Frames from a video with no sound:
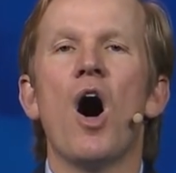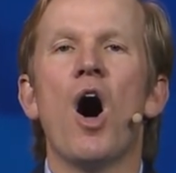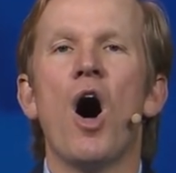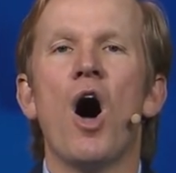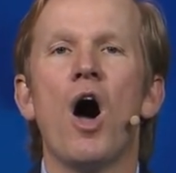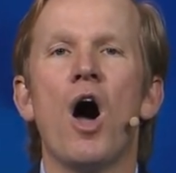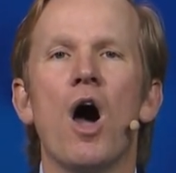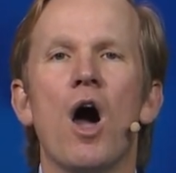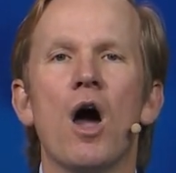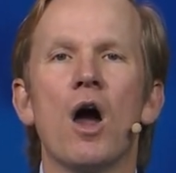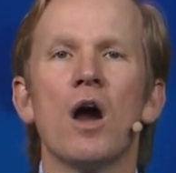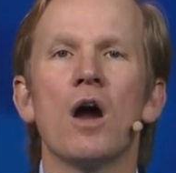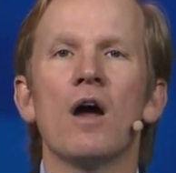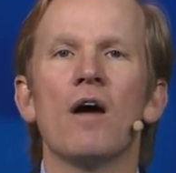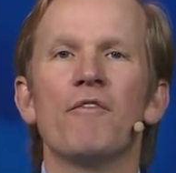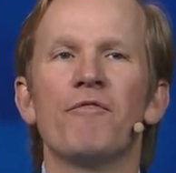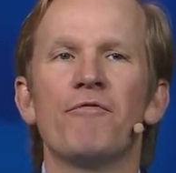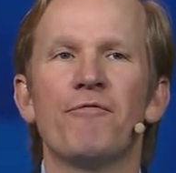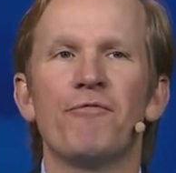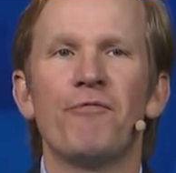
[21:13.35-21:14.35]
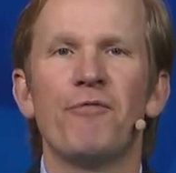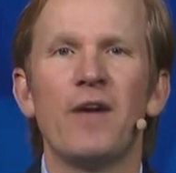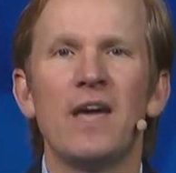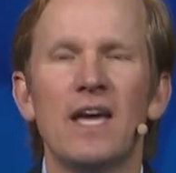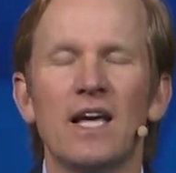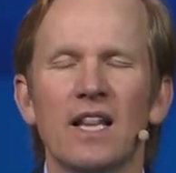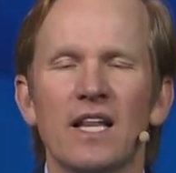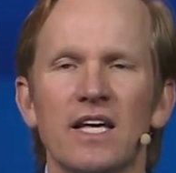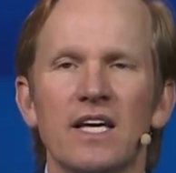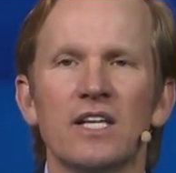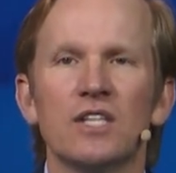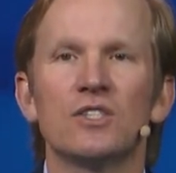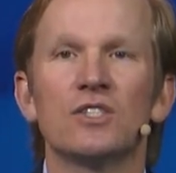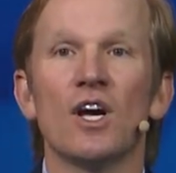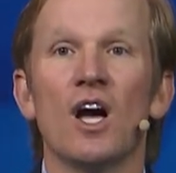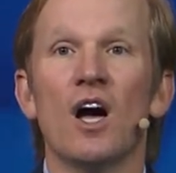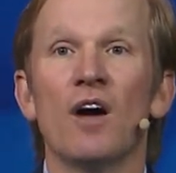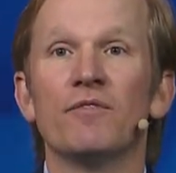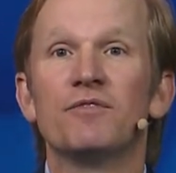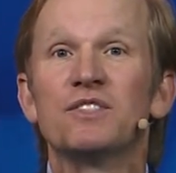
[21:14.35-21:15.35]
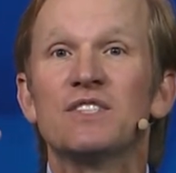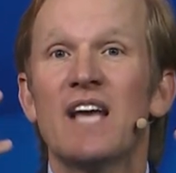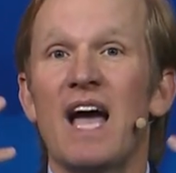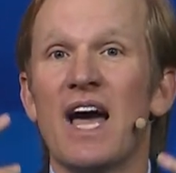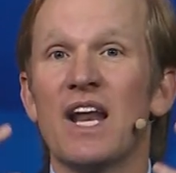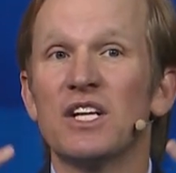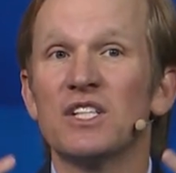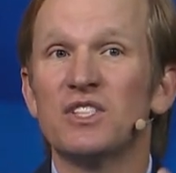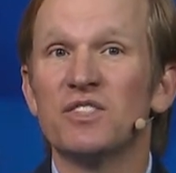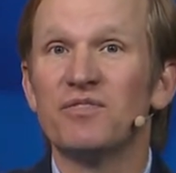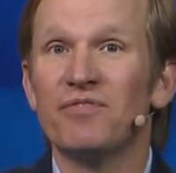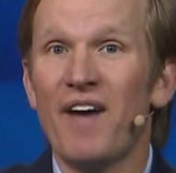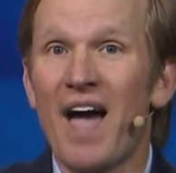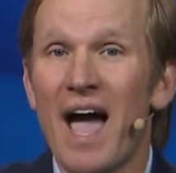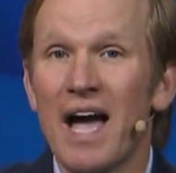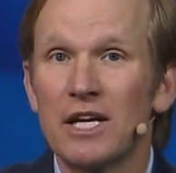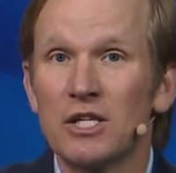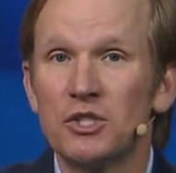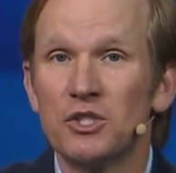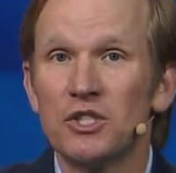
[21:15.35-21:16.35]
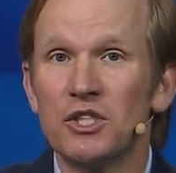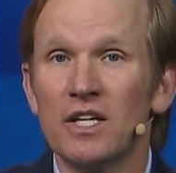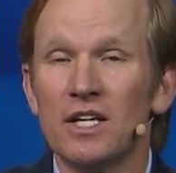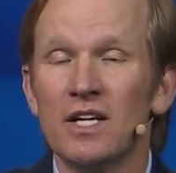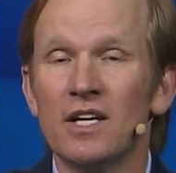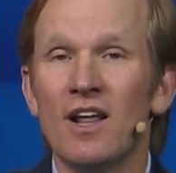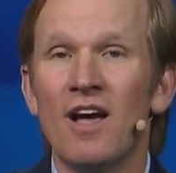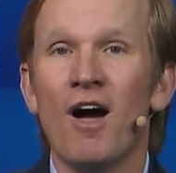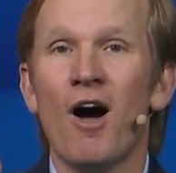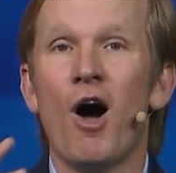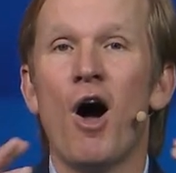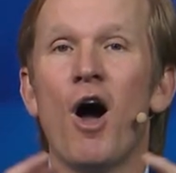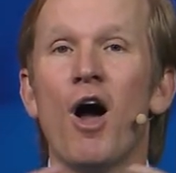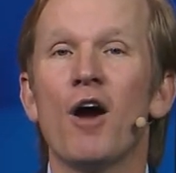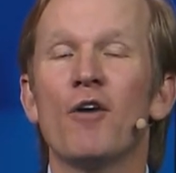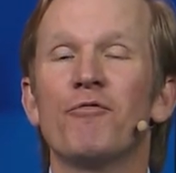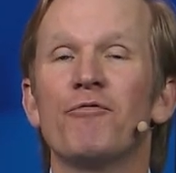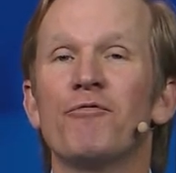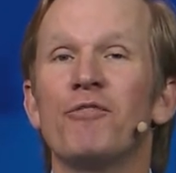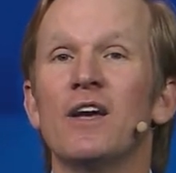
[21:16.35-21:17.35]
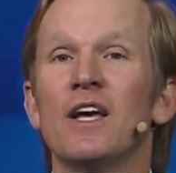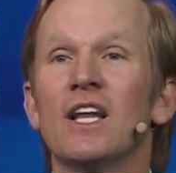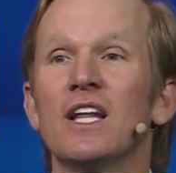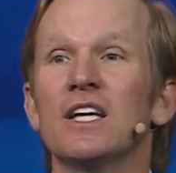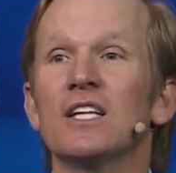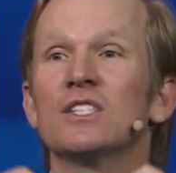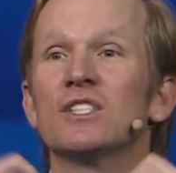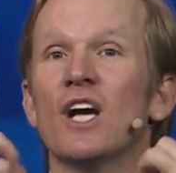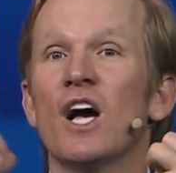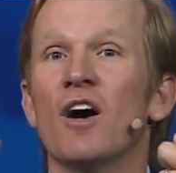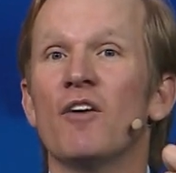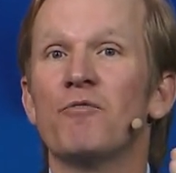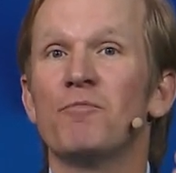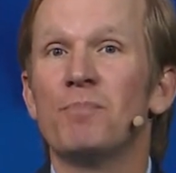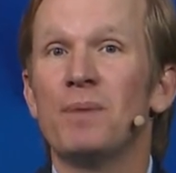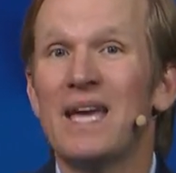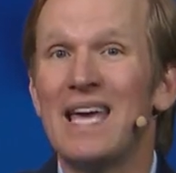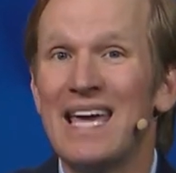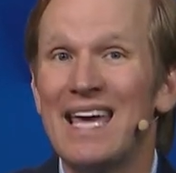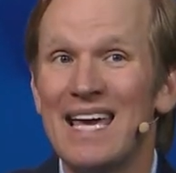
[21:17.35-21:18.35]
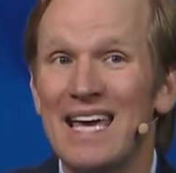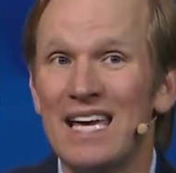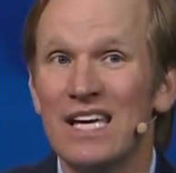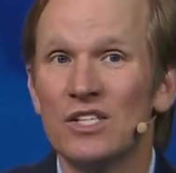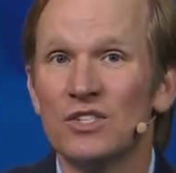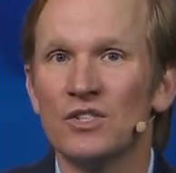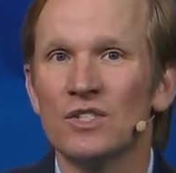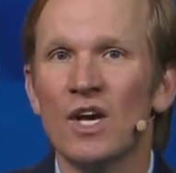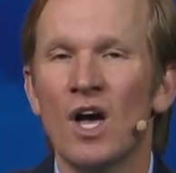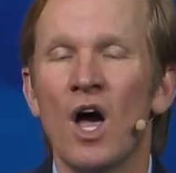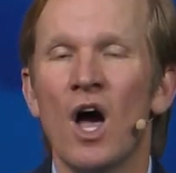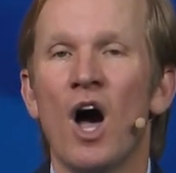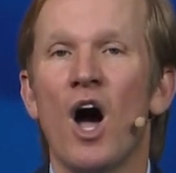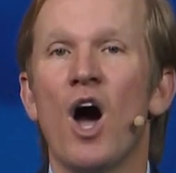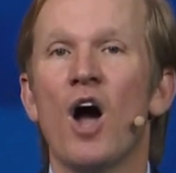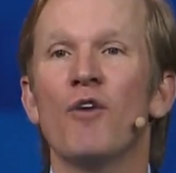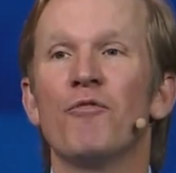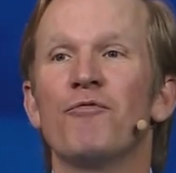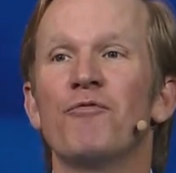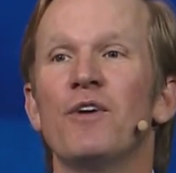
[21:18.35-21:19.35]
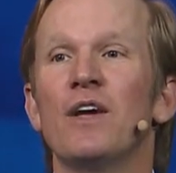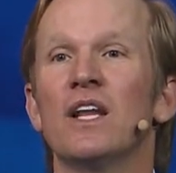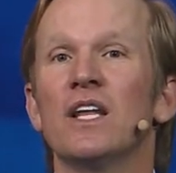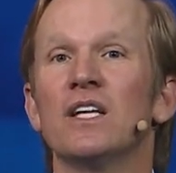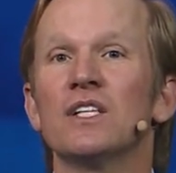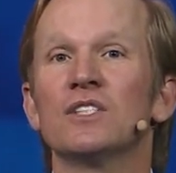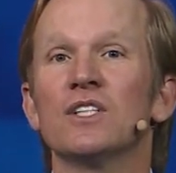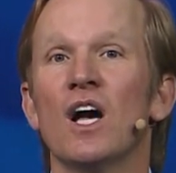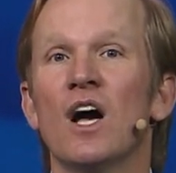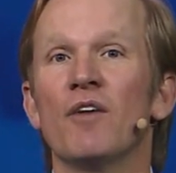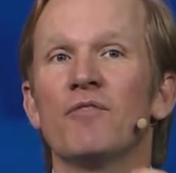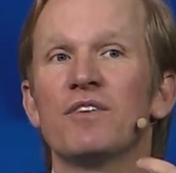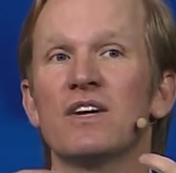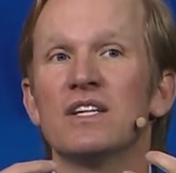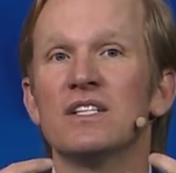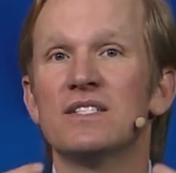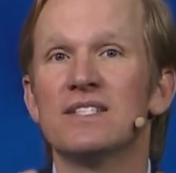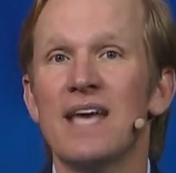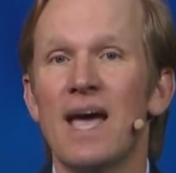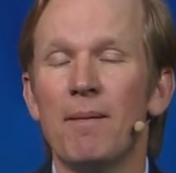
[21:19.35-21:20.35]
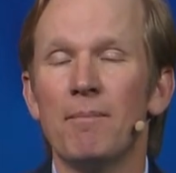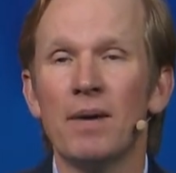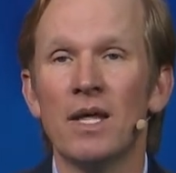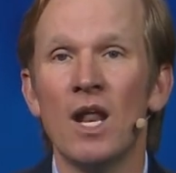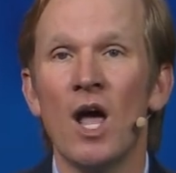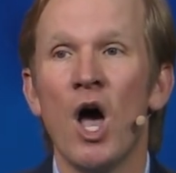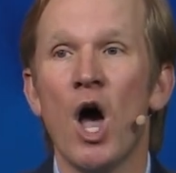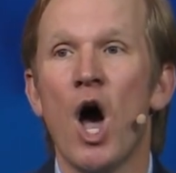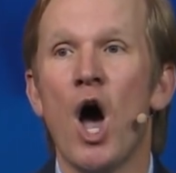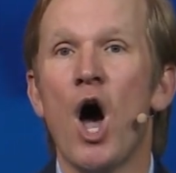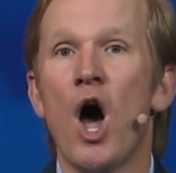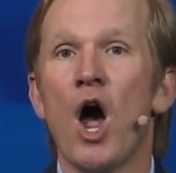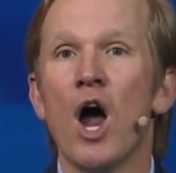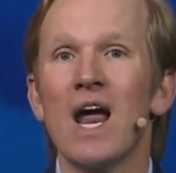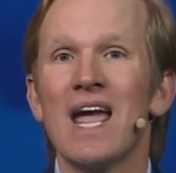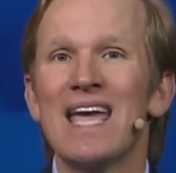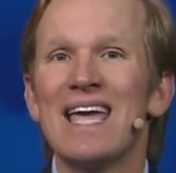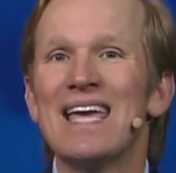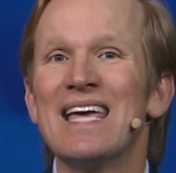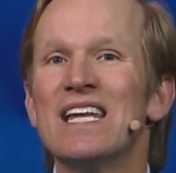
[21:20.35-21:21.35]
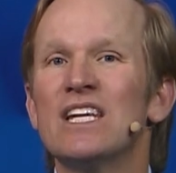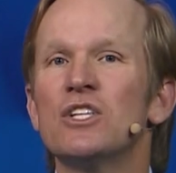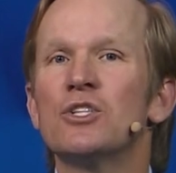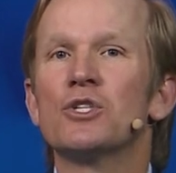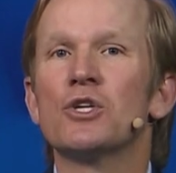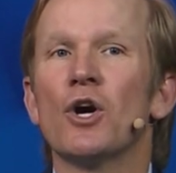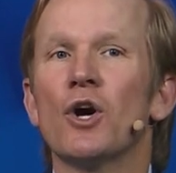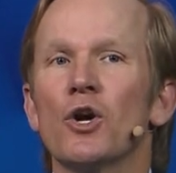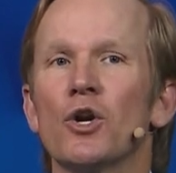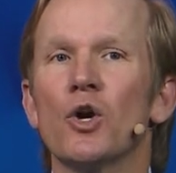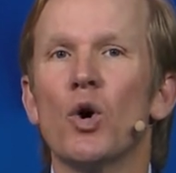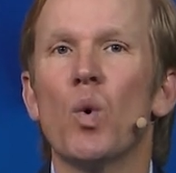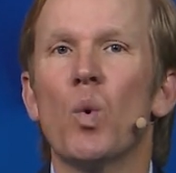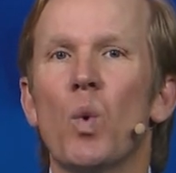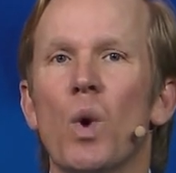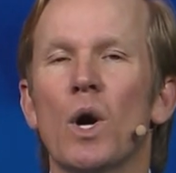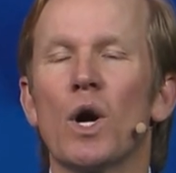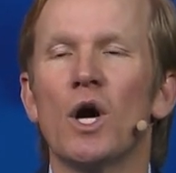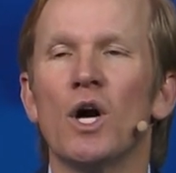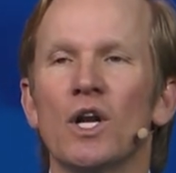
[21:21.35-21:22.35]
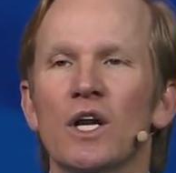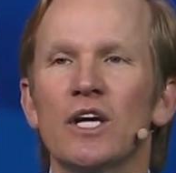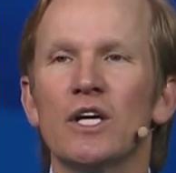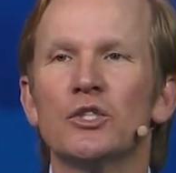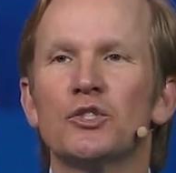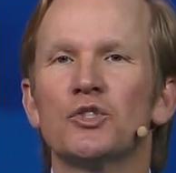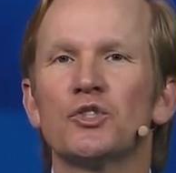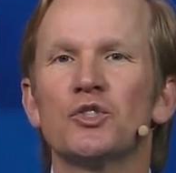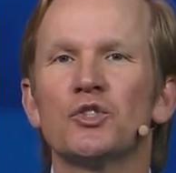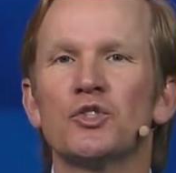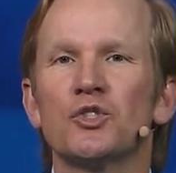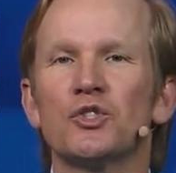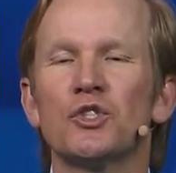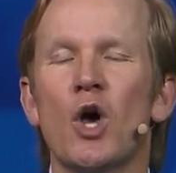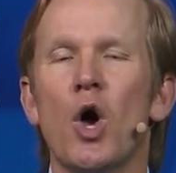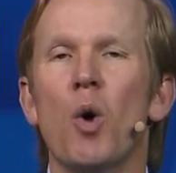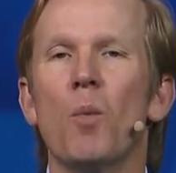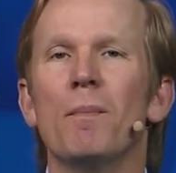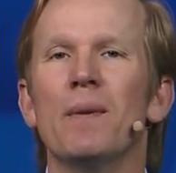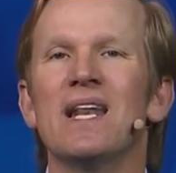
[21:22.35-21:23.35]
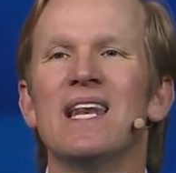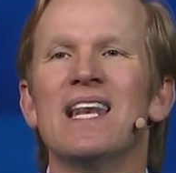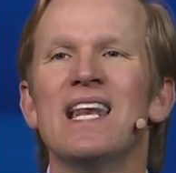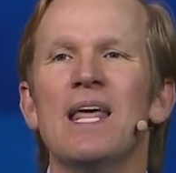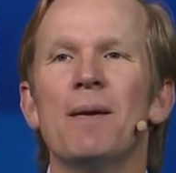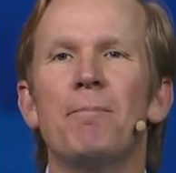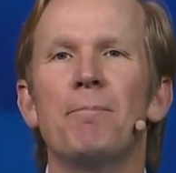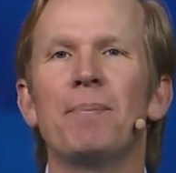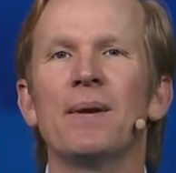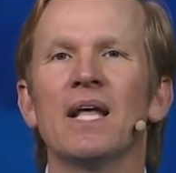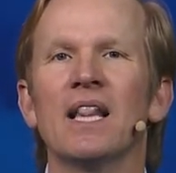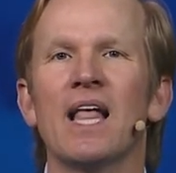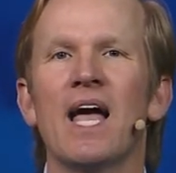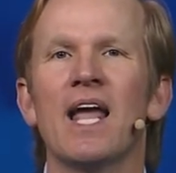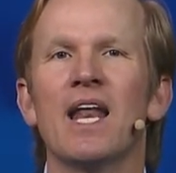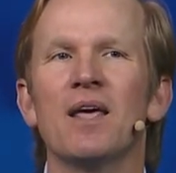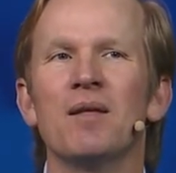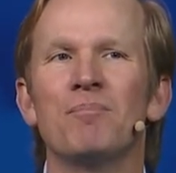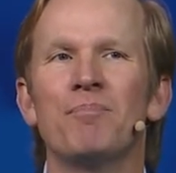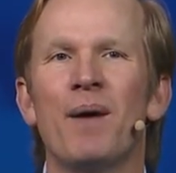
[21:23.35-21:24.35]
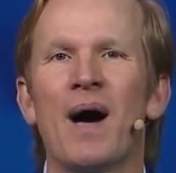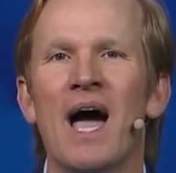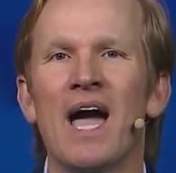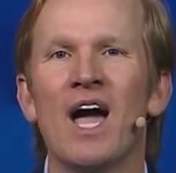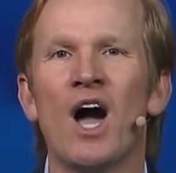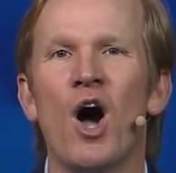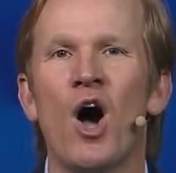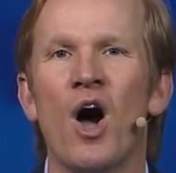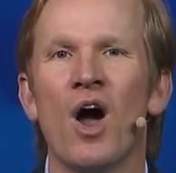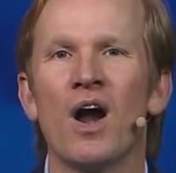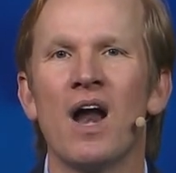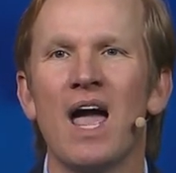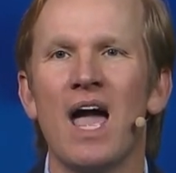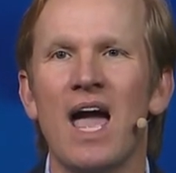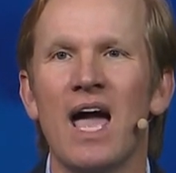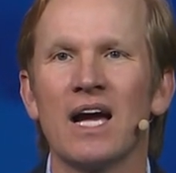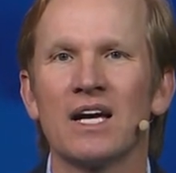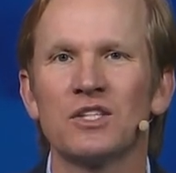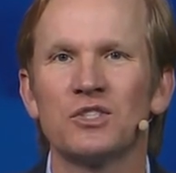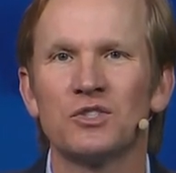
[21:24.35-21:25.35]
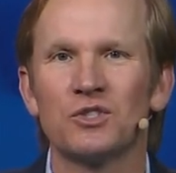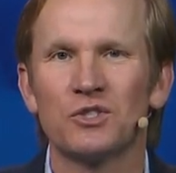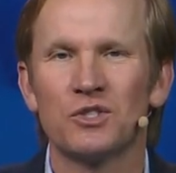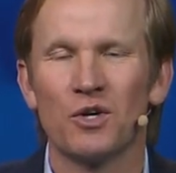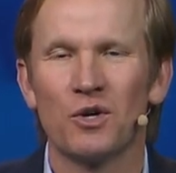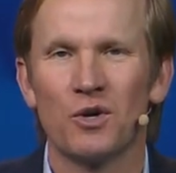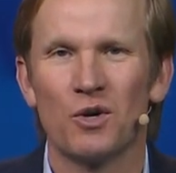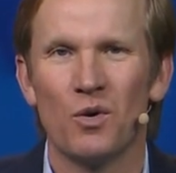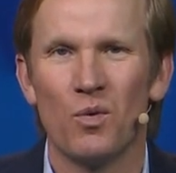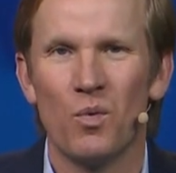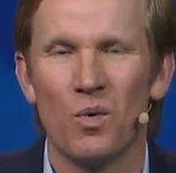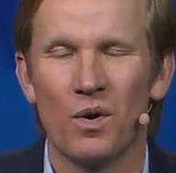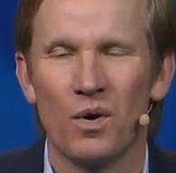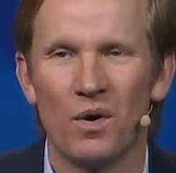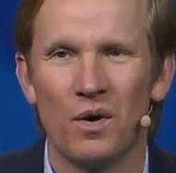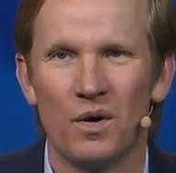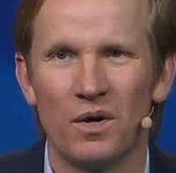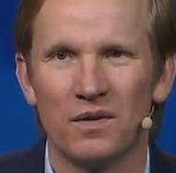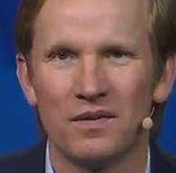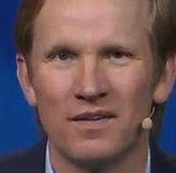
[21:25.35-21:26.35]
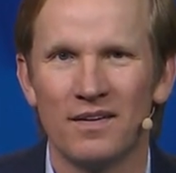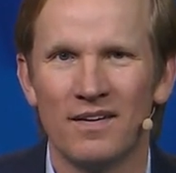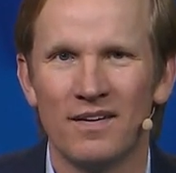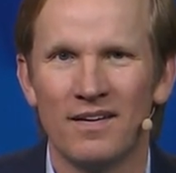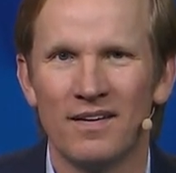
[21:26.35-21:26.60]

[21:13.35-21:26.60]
our feelings of satisfaction, our feelings of peace, our feelings of contentment, our internal world is so manipulated by our external world.